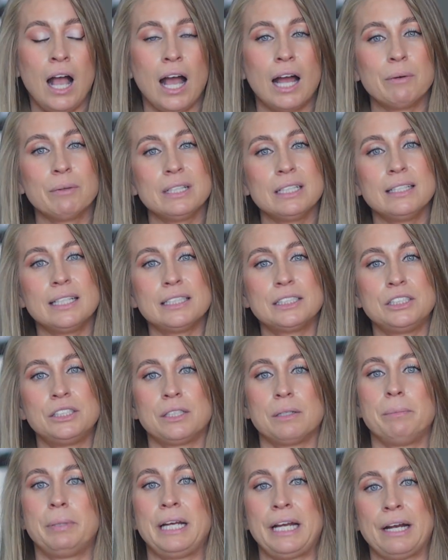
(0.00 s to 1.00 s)
I really like to
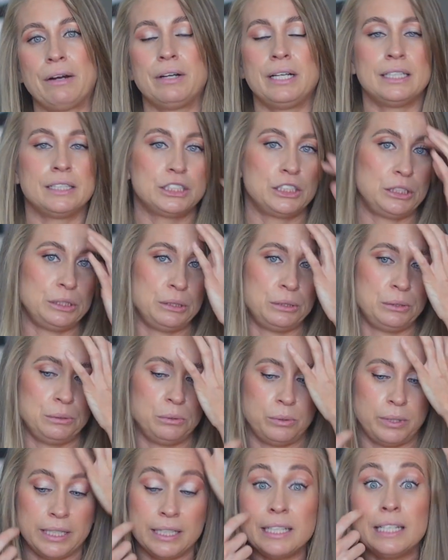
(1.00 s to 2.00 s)
compare it
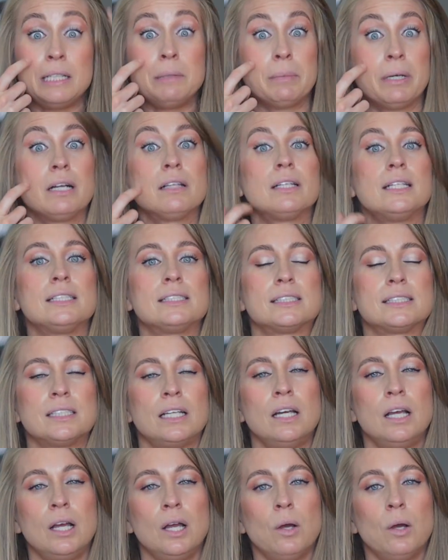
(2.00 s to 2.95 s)
to an email list.